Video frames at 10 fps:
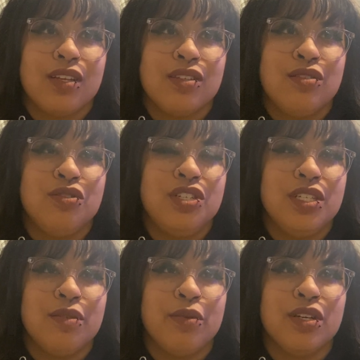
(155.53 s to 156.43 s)
so
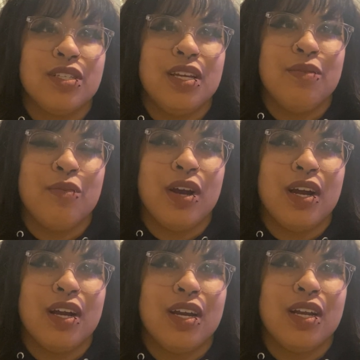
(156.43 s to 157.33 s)
she's a person
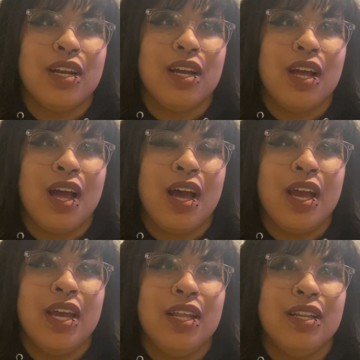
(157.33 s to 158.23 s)
where
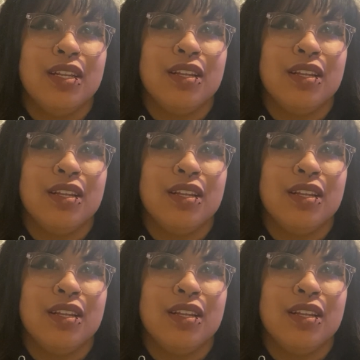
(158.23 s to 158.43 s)
I've